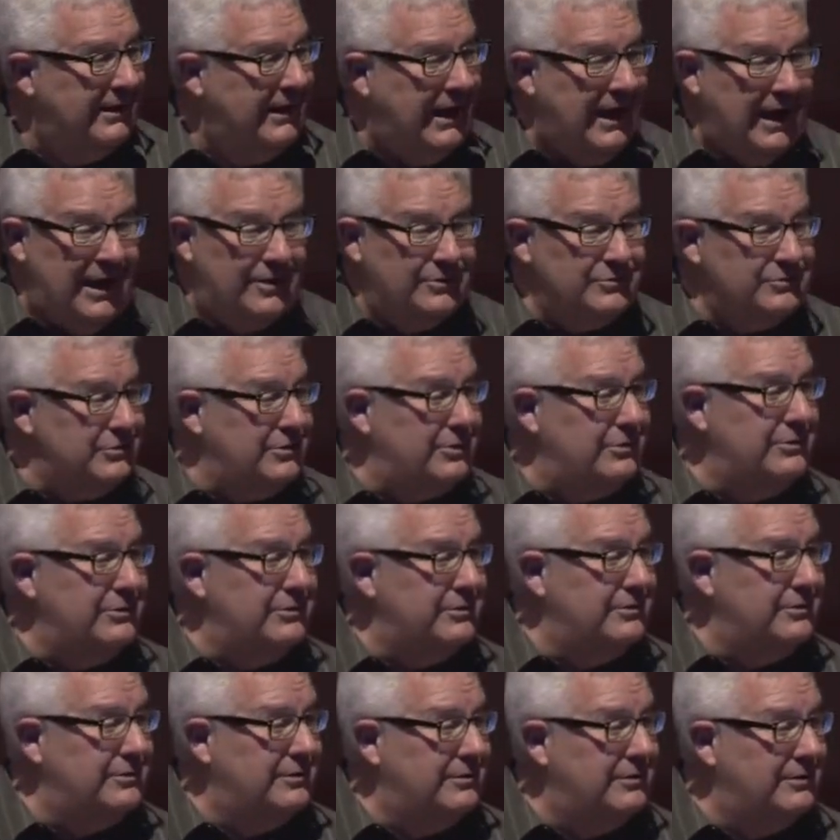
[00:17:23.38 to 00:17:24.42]
I'll show
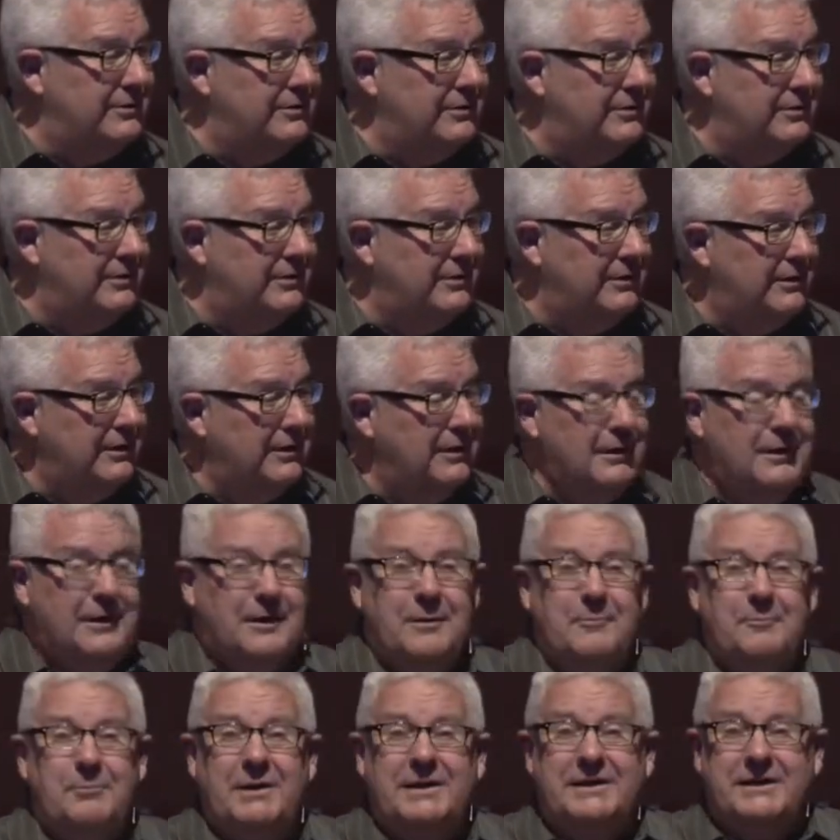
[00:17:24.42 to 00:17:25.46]
you.
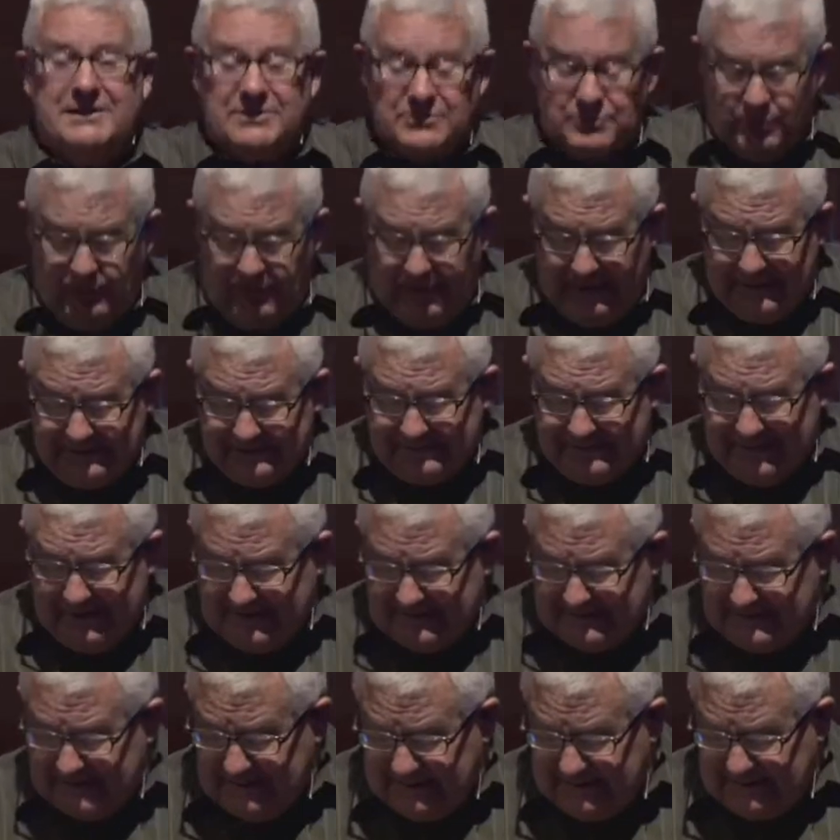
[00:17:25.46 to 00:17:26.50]
But guess what? They
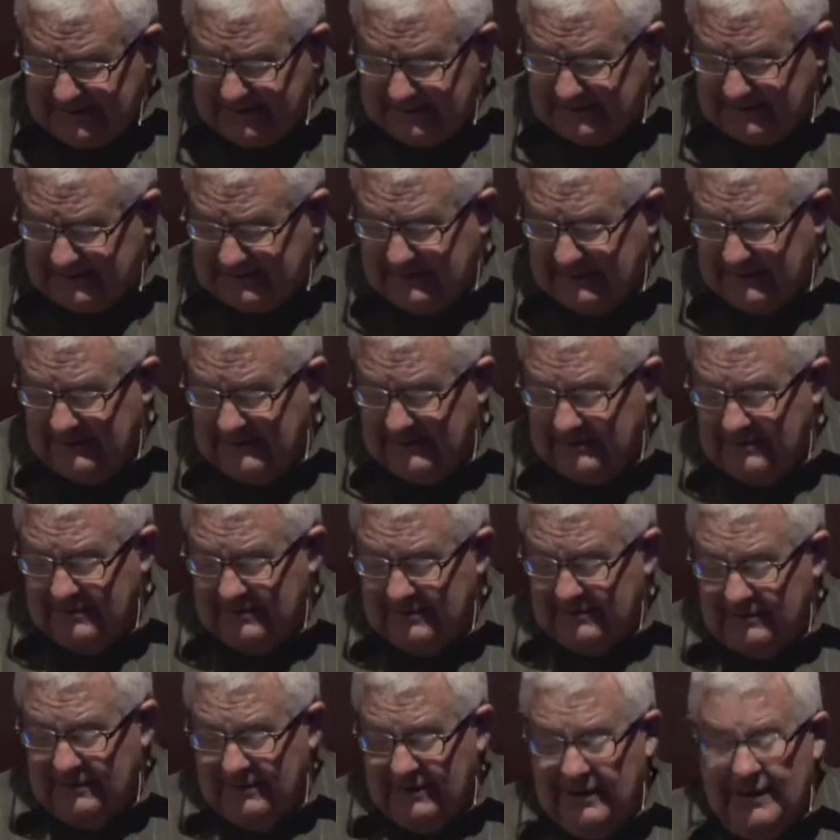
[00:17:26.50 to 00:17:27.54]
didn't.
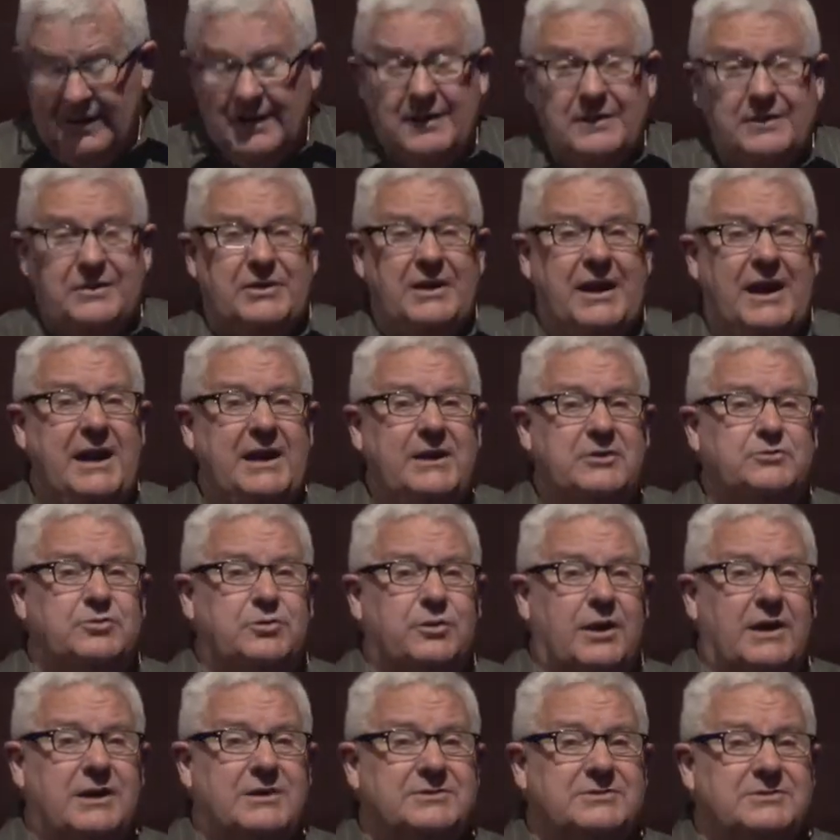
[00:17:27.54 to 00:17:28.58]
They
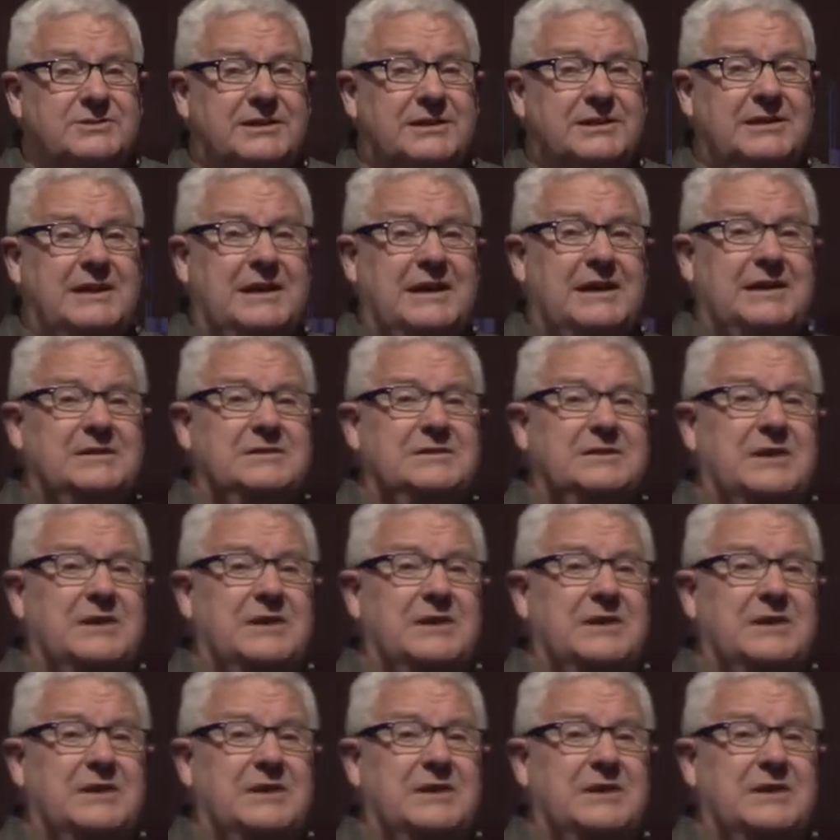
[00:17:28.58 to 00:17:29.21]
trusted in